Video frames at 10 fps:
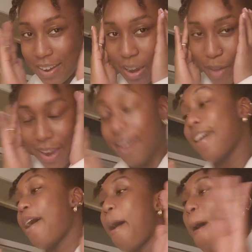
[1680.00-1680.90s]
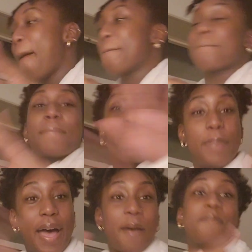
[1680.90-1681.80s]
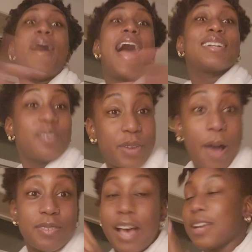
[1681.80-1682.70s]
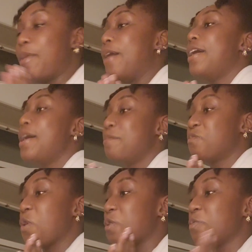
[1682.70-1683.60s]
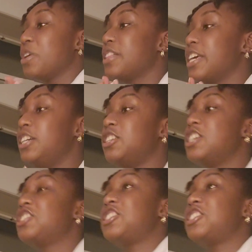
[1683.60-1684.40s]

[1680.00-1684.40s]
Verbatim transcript: I dyed my hair. But back to what I was talking about. Um, wrote a really good